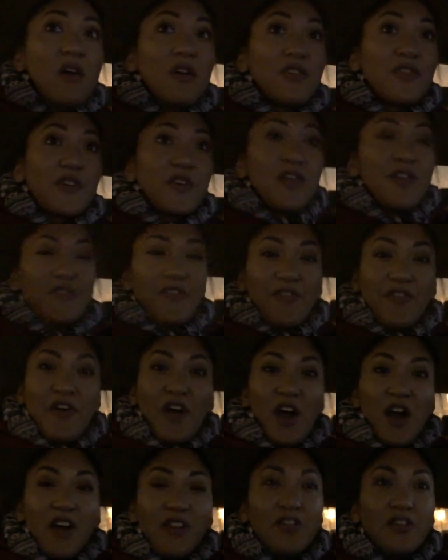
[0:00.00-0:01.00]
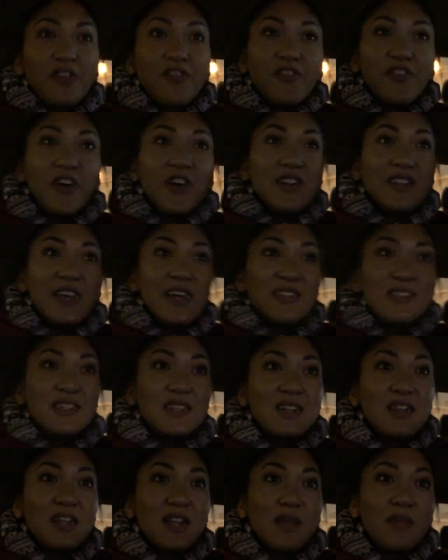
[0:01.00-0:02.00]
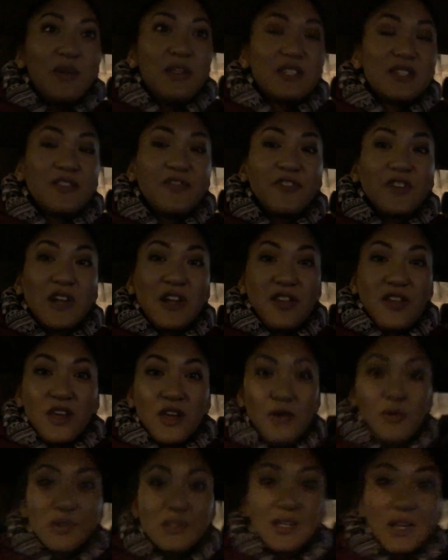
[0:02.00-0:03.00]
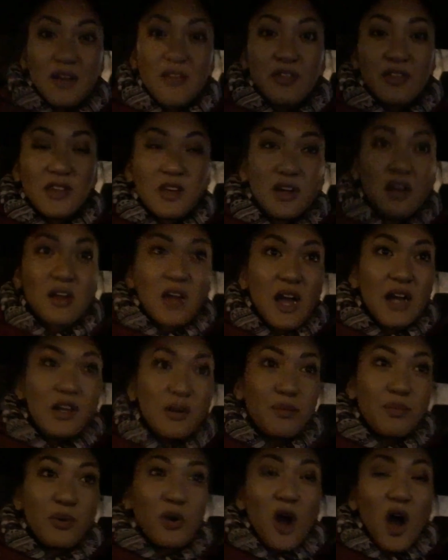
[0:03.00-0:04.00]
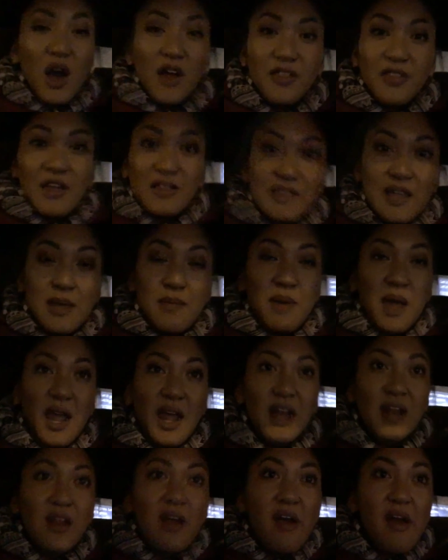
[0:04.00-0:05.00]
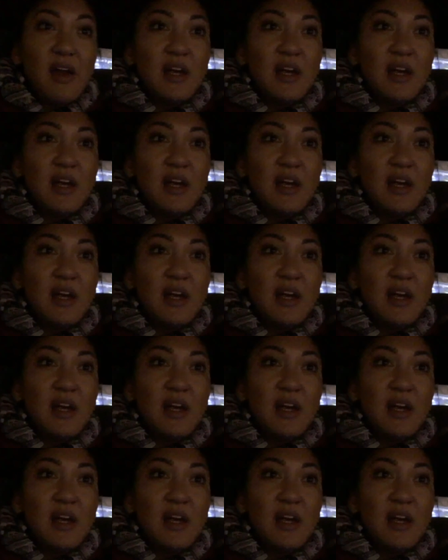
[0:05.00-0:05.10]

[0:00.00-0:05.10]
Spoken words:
For the pho, their pho tasted a little bit different. I think it was like the kind of broth that they made.